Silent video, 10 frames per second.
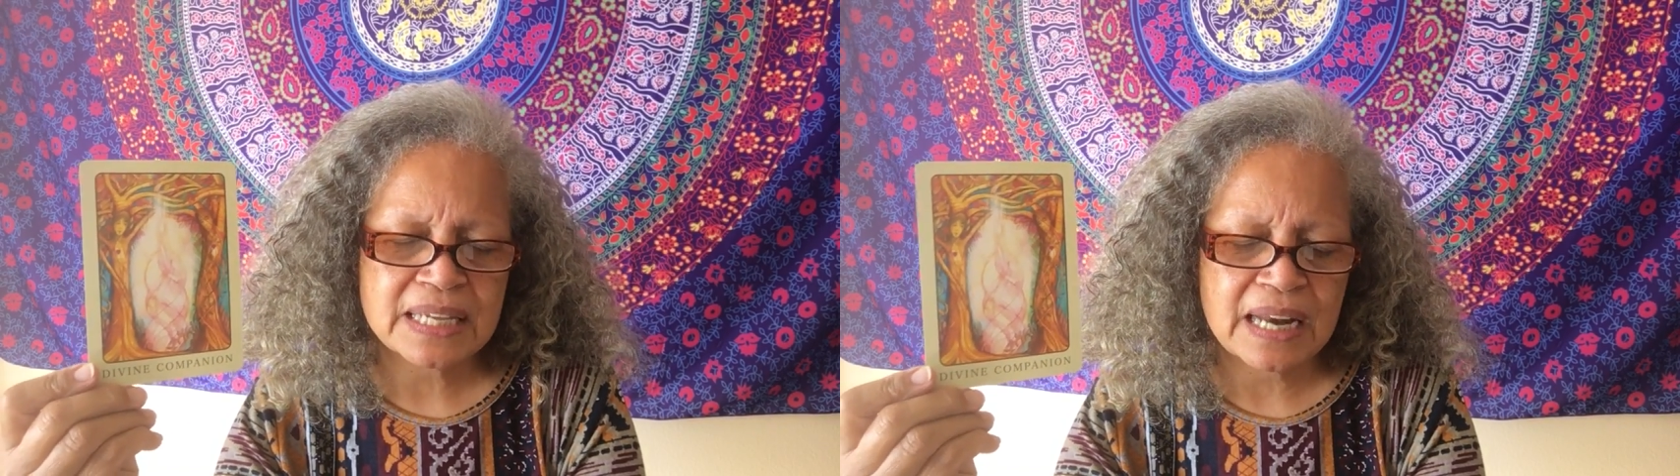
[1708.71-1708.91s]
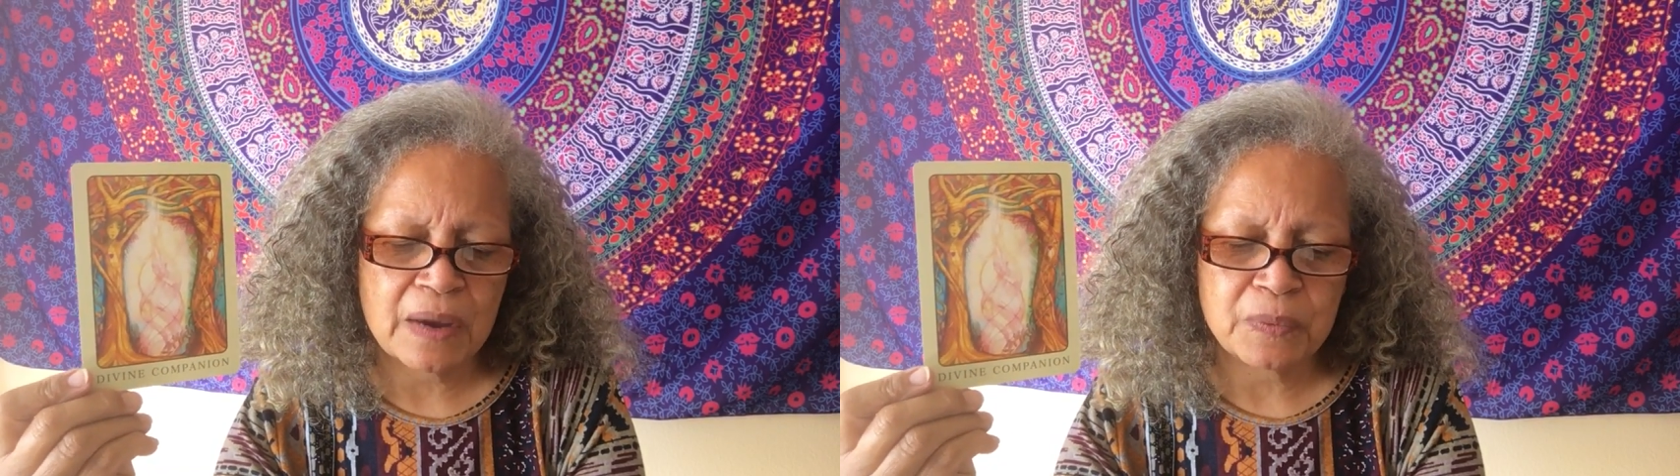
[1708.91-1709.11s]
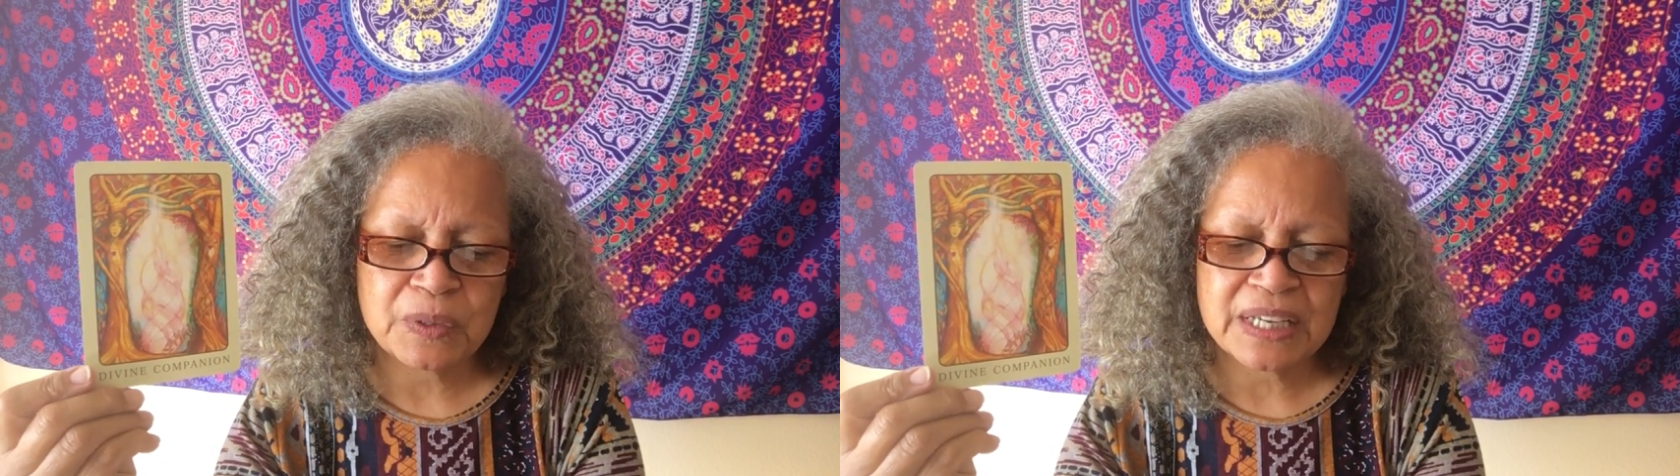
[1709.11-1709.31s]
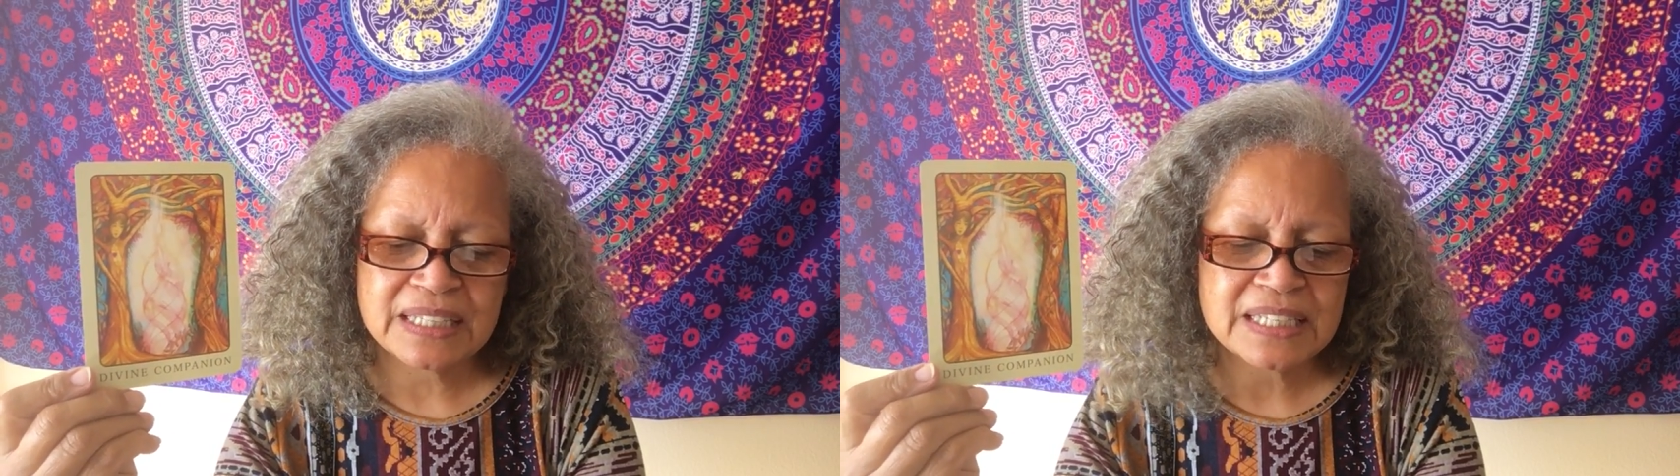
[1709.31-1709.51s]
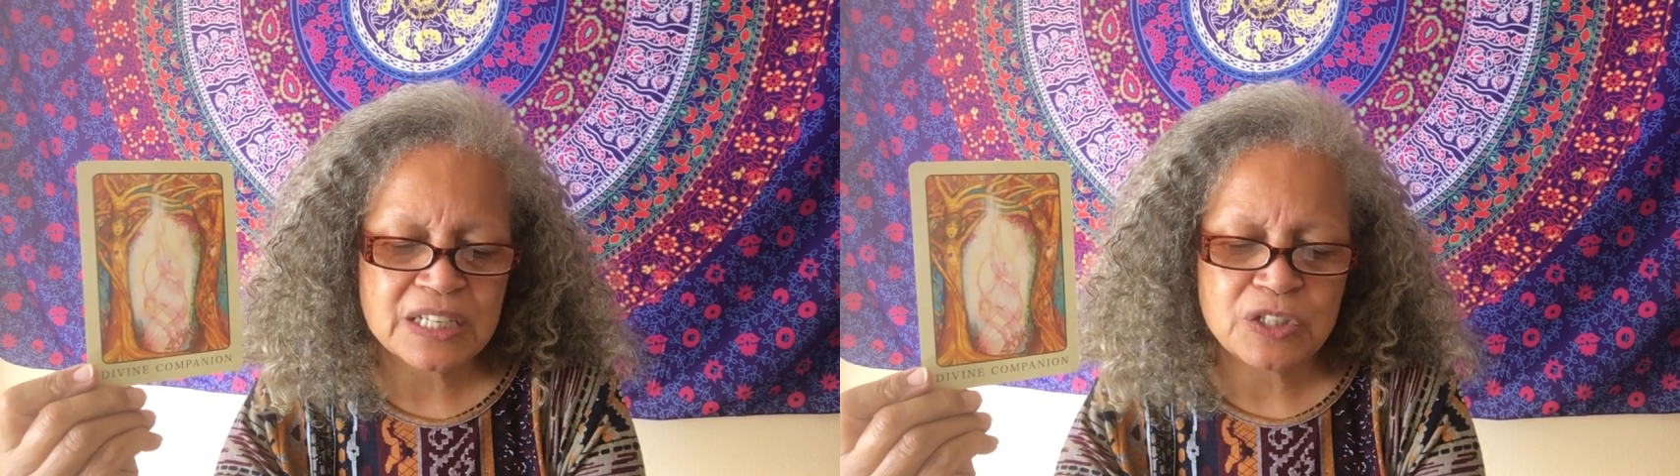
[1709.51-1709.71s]
and I will
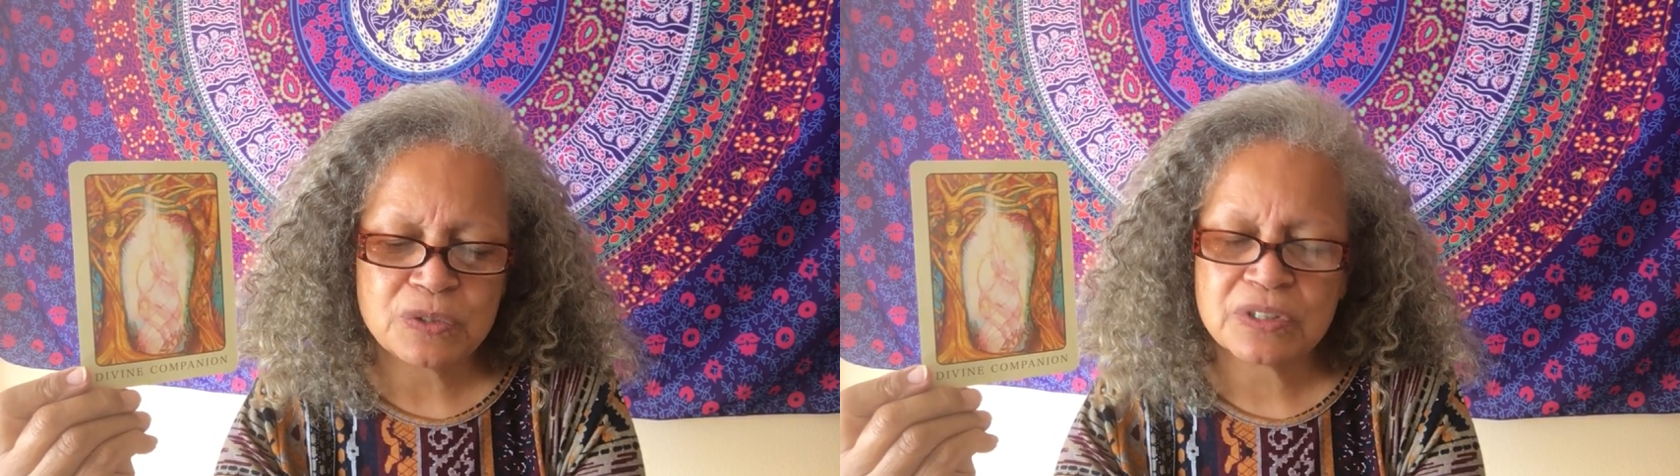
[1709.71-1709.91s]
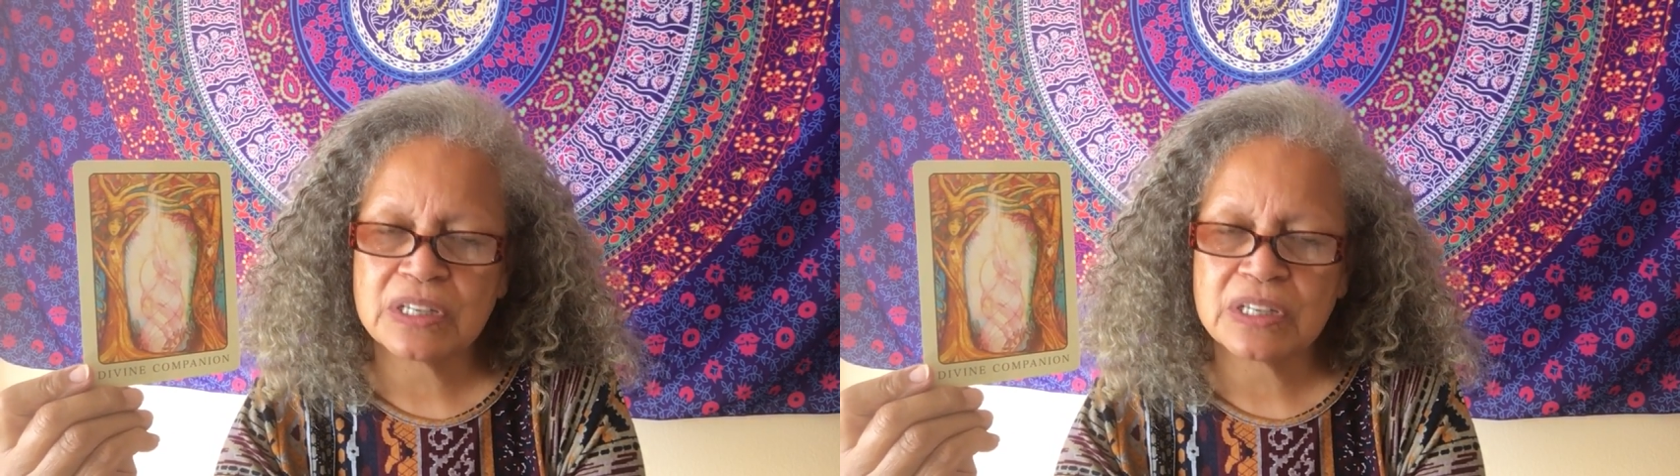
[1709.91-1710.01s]
continue to